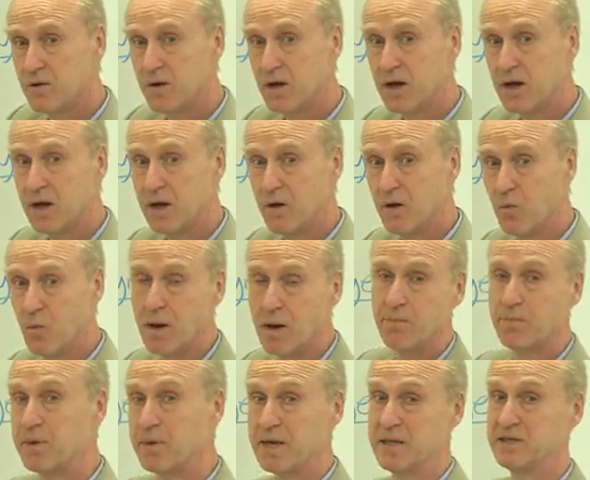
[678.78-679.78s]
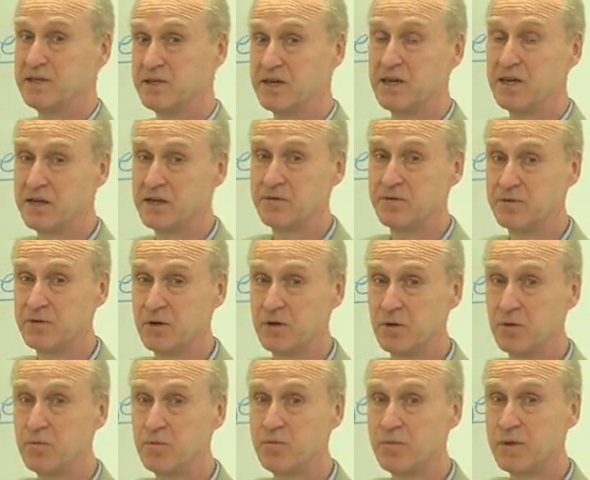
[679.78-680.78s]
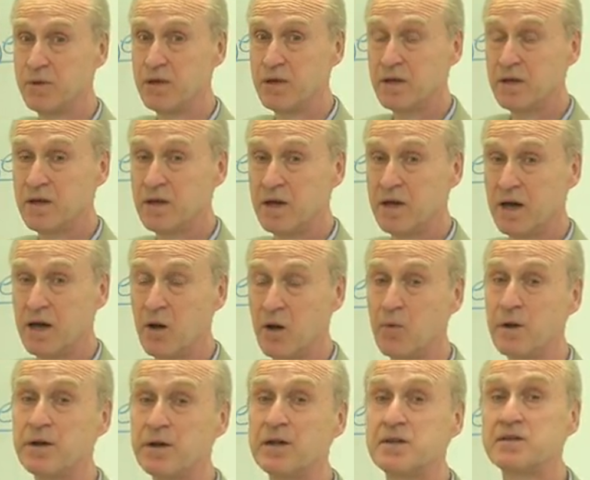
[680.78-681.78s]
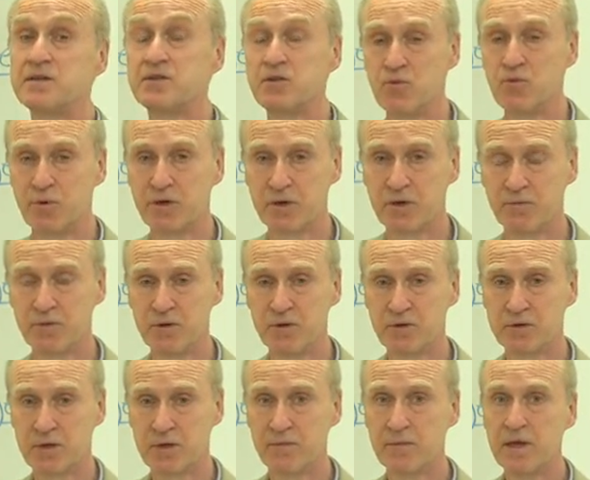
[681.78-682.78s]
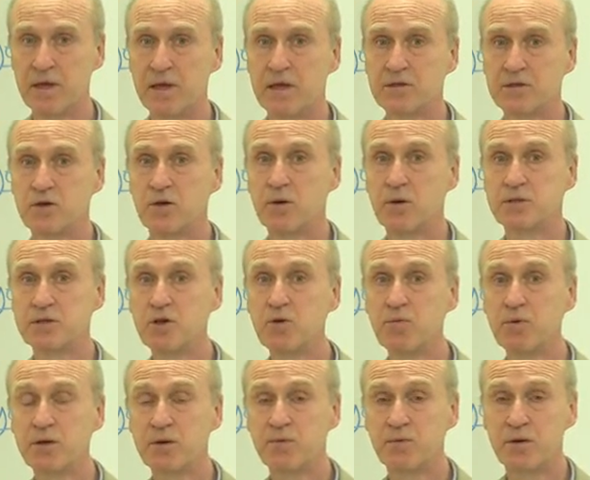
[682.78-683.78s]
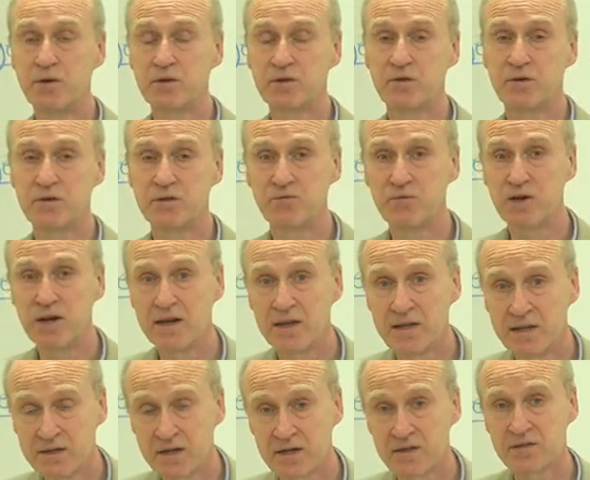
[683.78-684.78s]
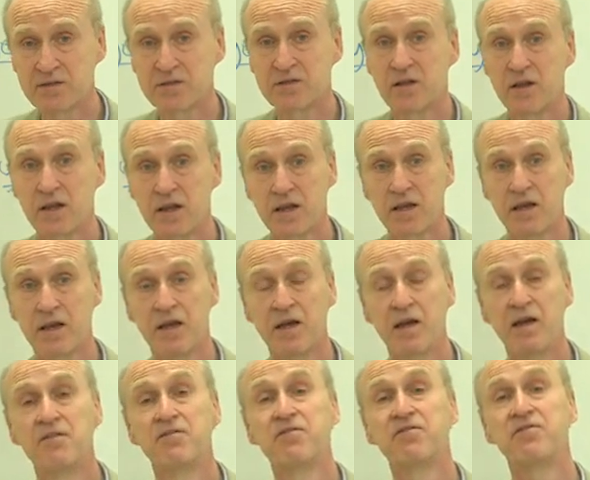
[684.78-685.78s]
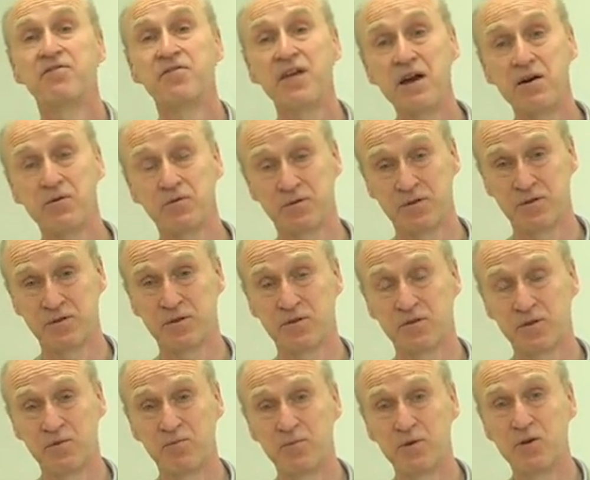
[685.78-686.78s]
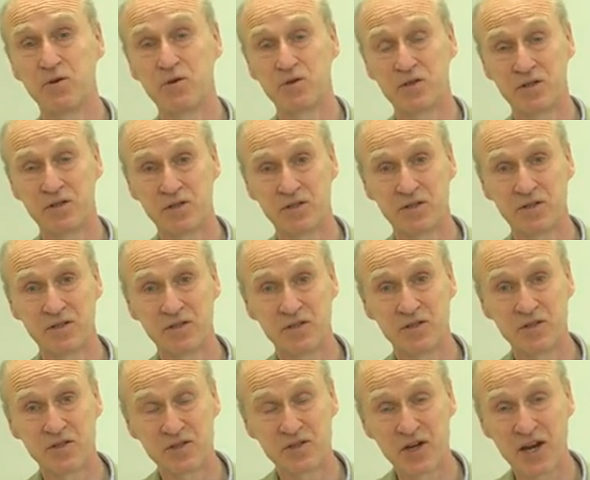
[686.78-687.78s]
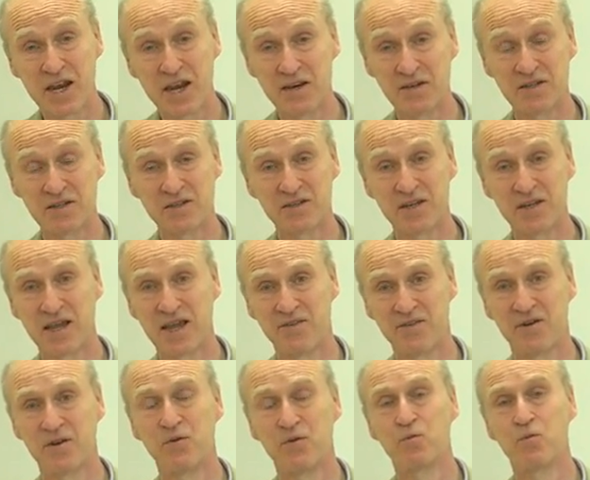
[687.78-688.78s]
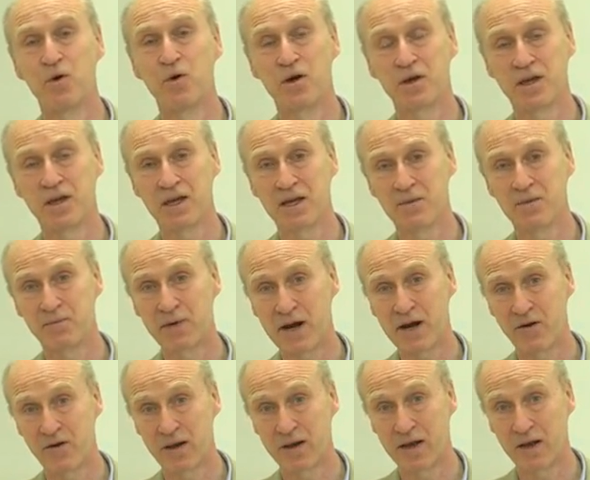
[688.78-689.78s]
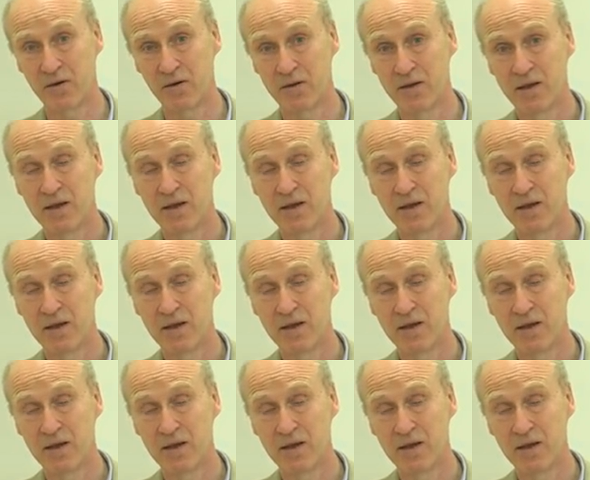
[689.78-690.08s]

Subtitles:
one PC can do, we need a supercomputer. So a supercomputer is really just like thousands of computers chained together working in parallel.